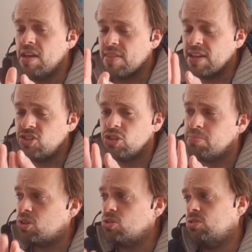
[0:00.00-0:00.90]
They should
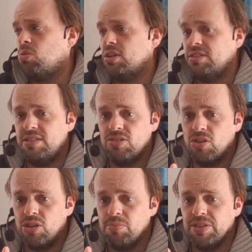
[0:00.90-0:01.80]
be good quality
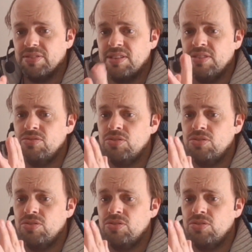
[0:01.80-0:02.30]
documents.